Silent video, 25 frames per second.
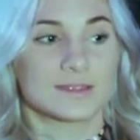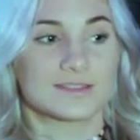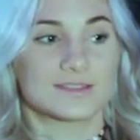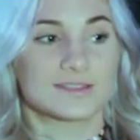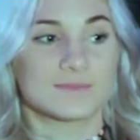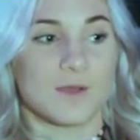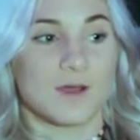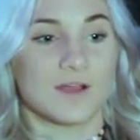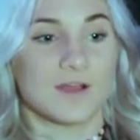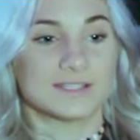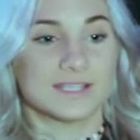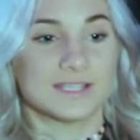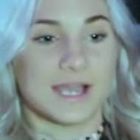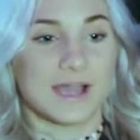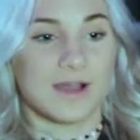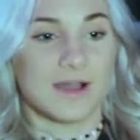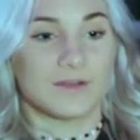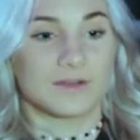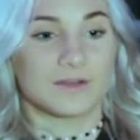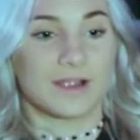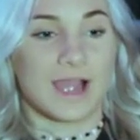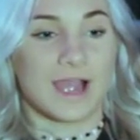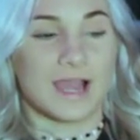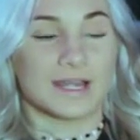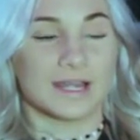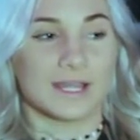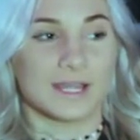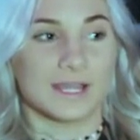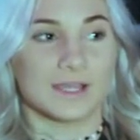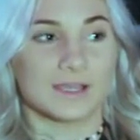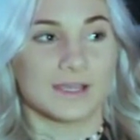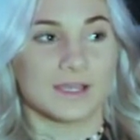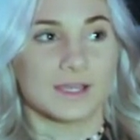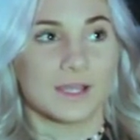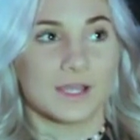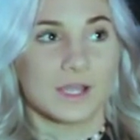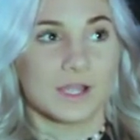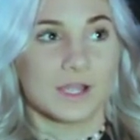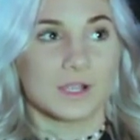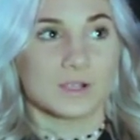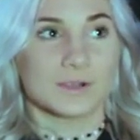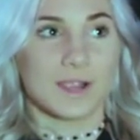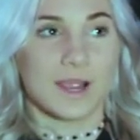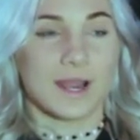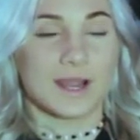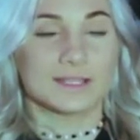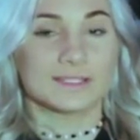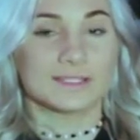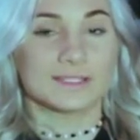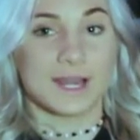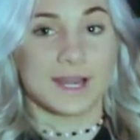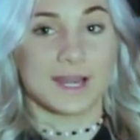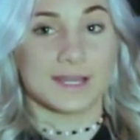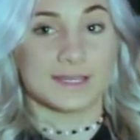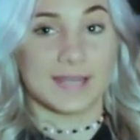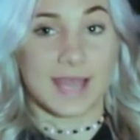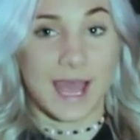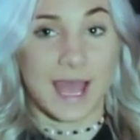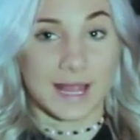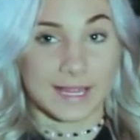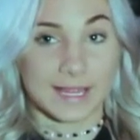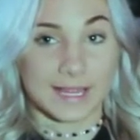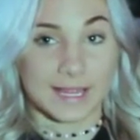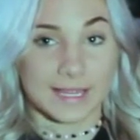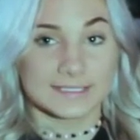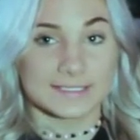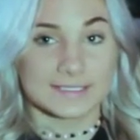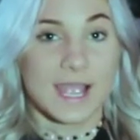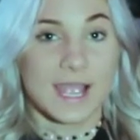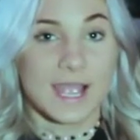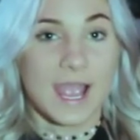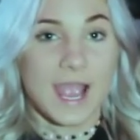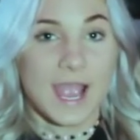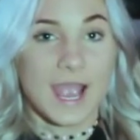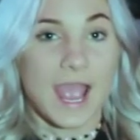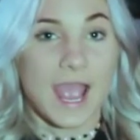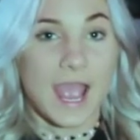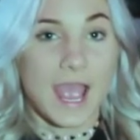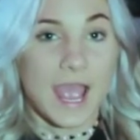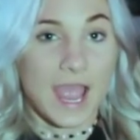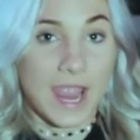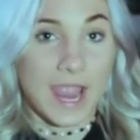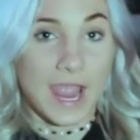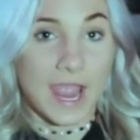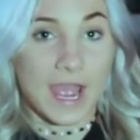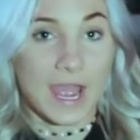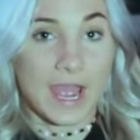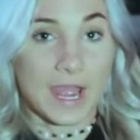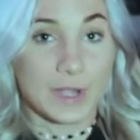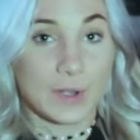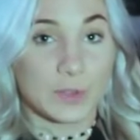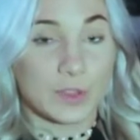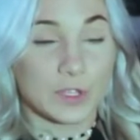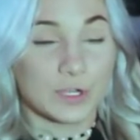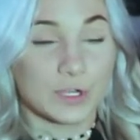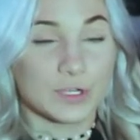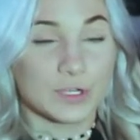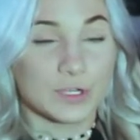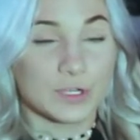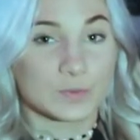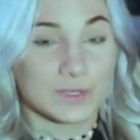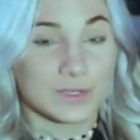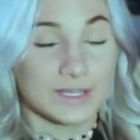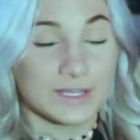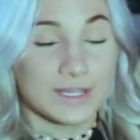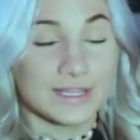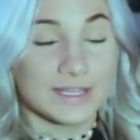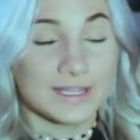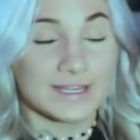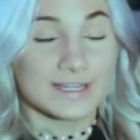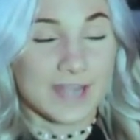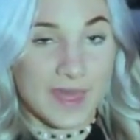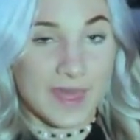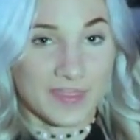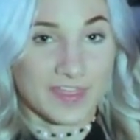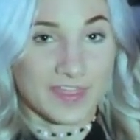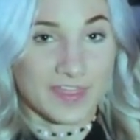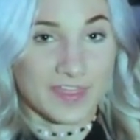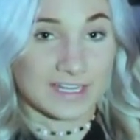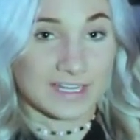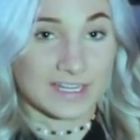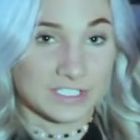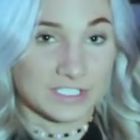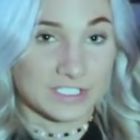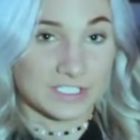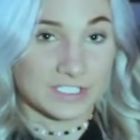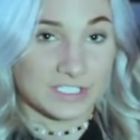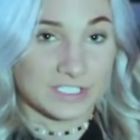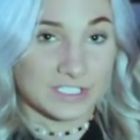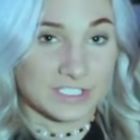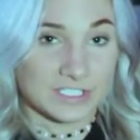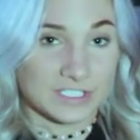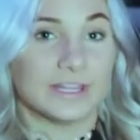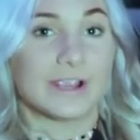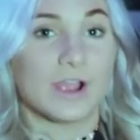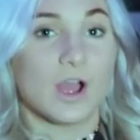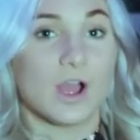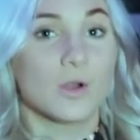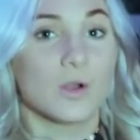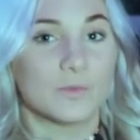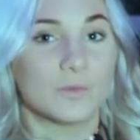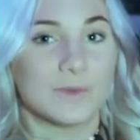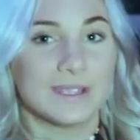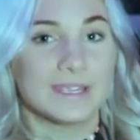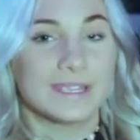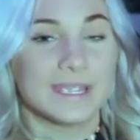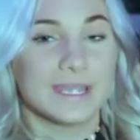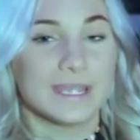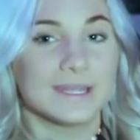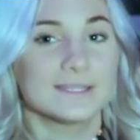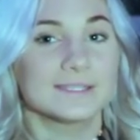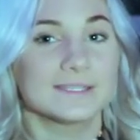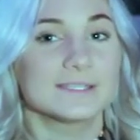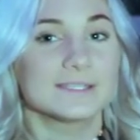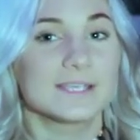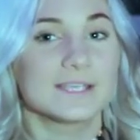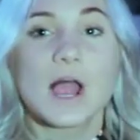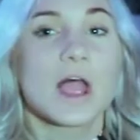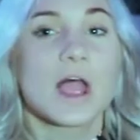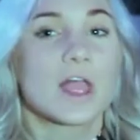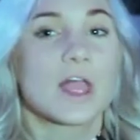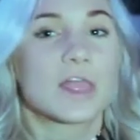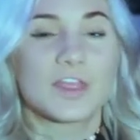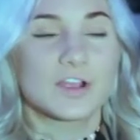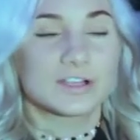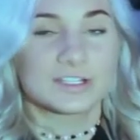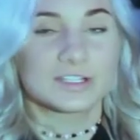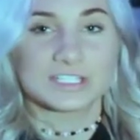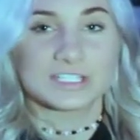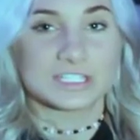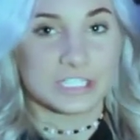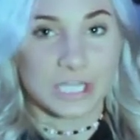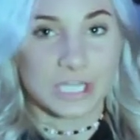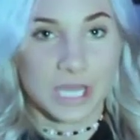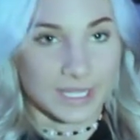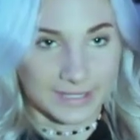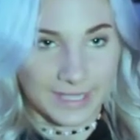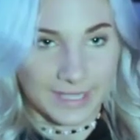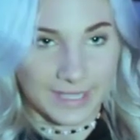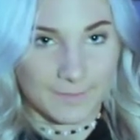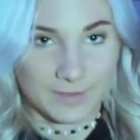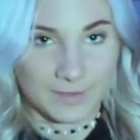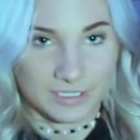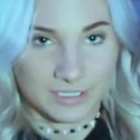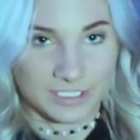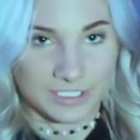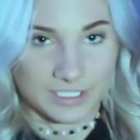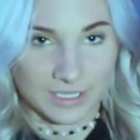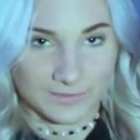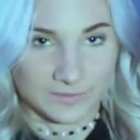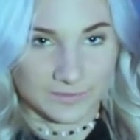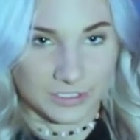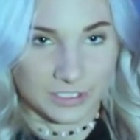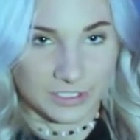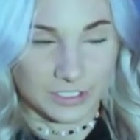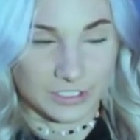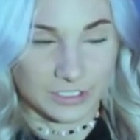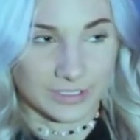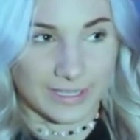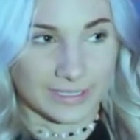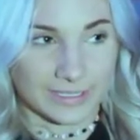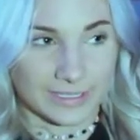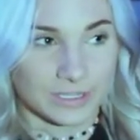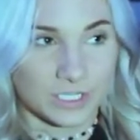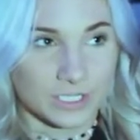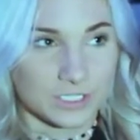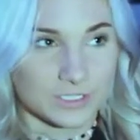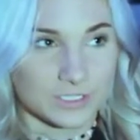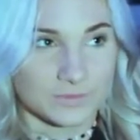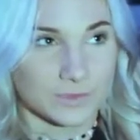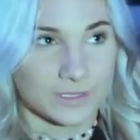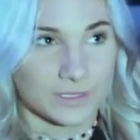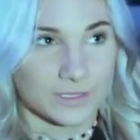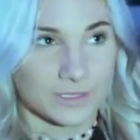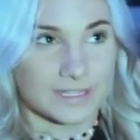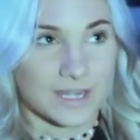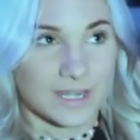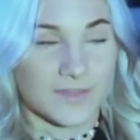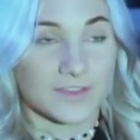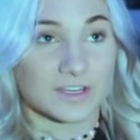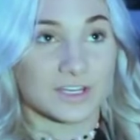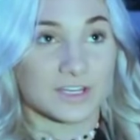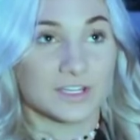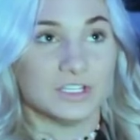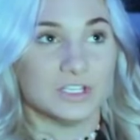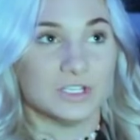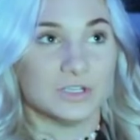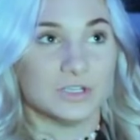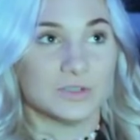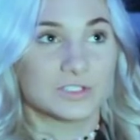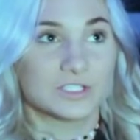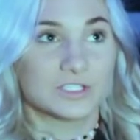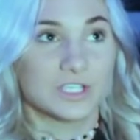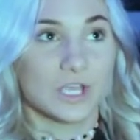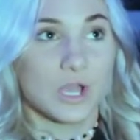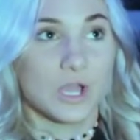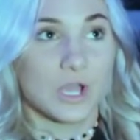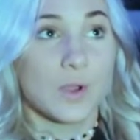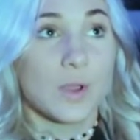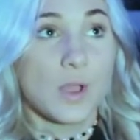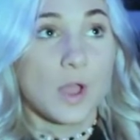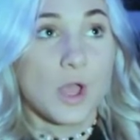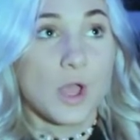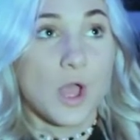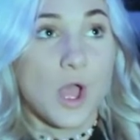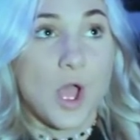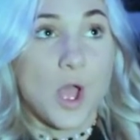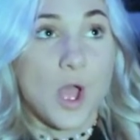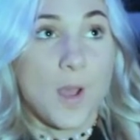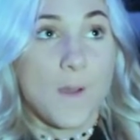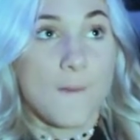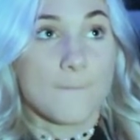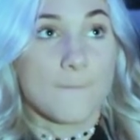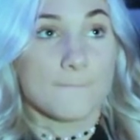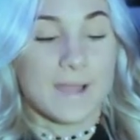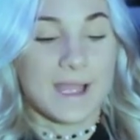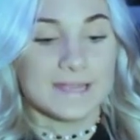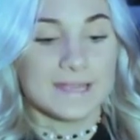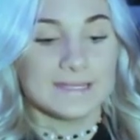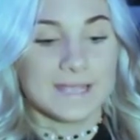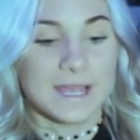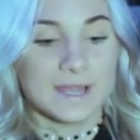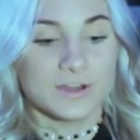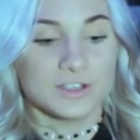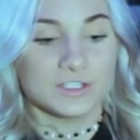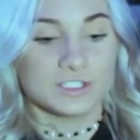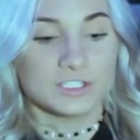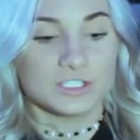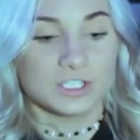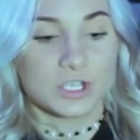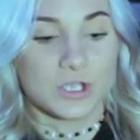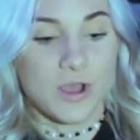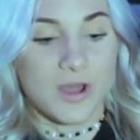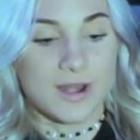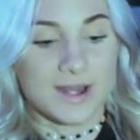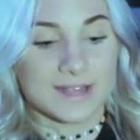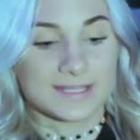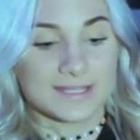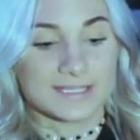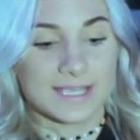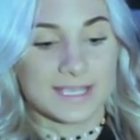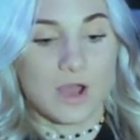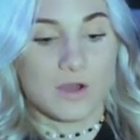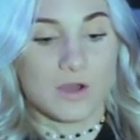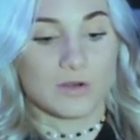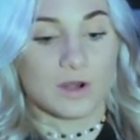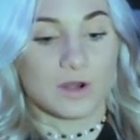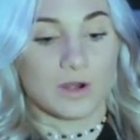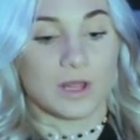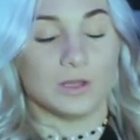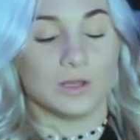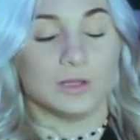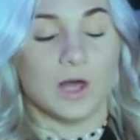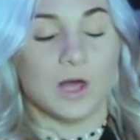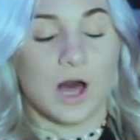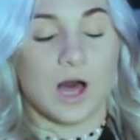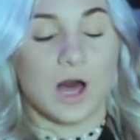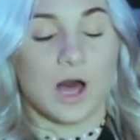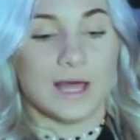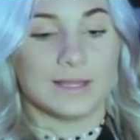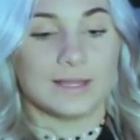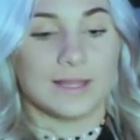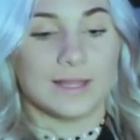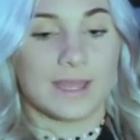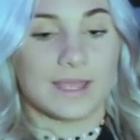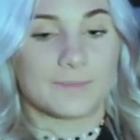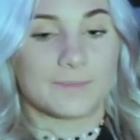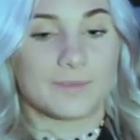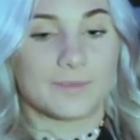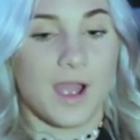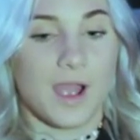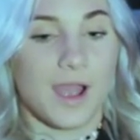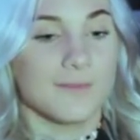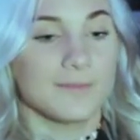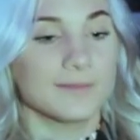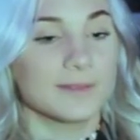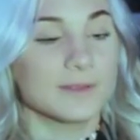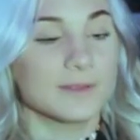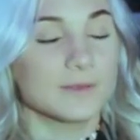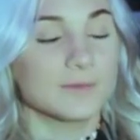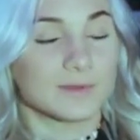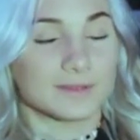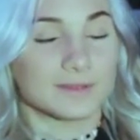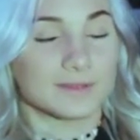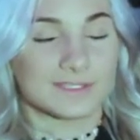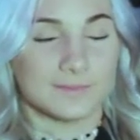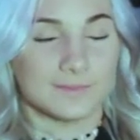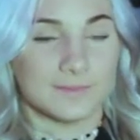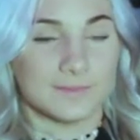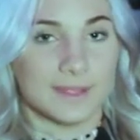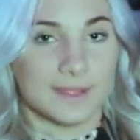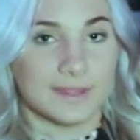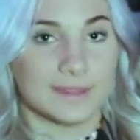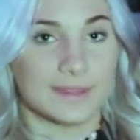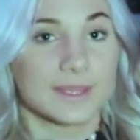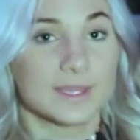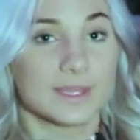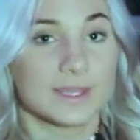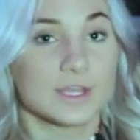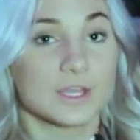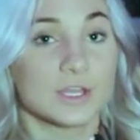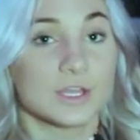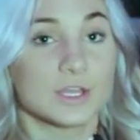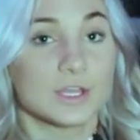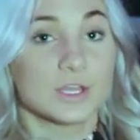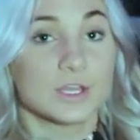It's a small town, kinda, right outside of Dallas. And there's really nothing to do here. Like, on weekends, there's not that much stuff to do. Like, there's really nothing to do. So, my dad used to go out of town a lot, like, probably once a month.